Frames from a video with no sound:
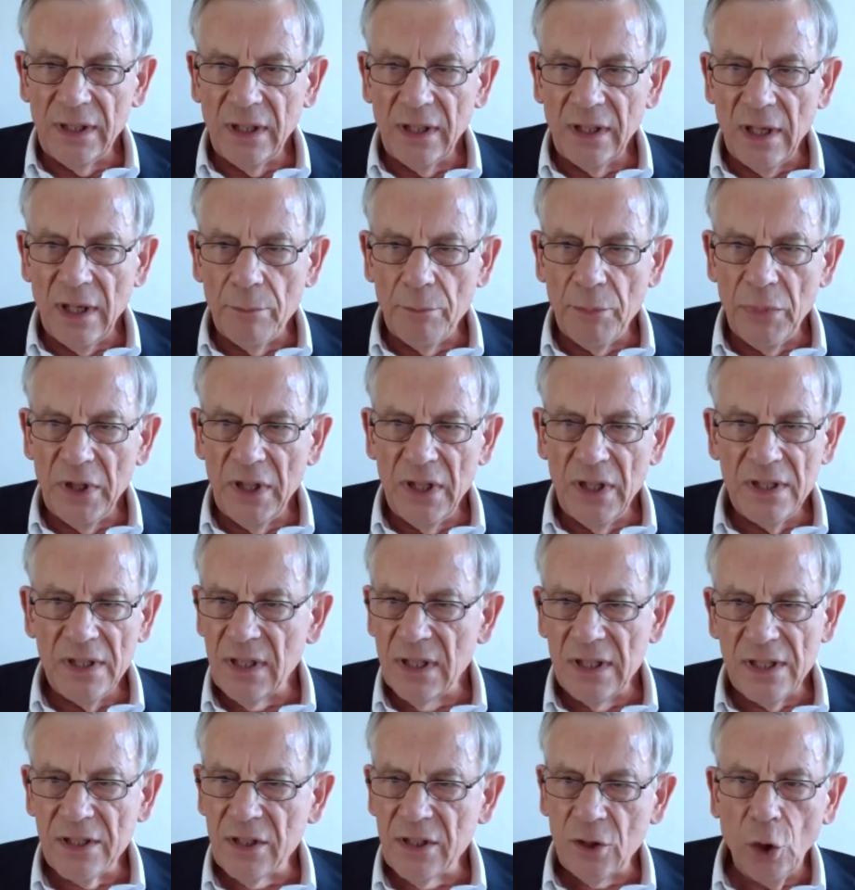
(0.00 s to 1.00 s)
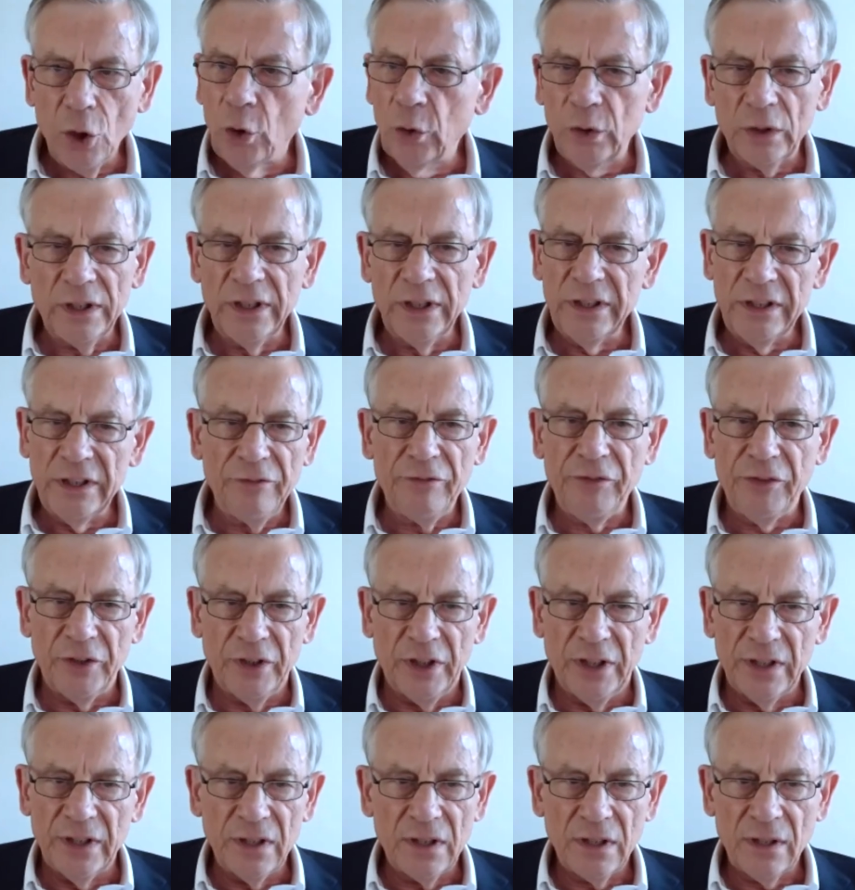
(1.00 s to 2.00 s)
companies is totally
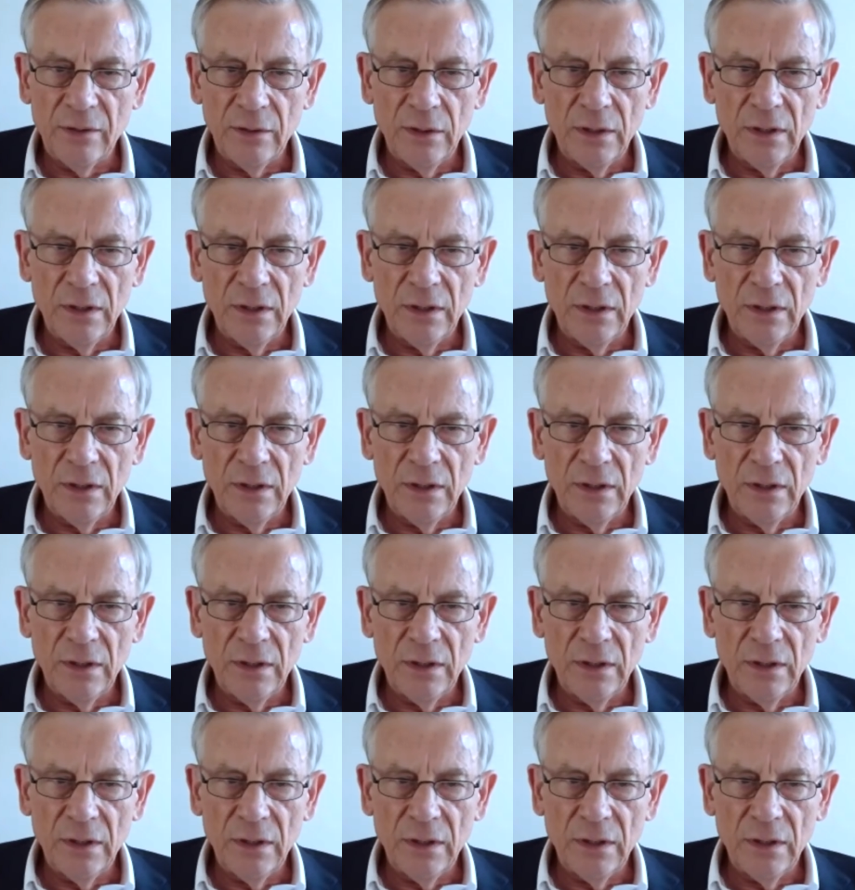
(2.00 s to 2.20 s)
different.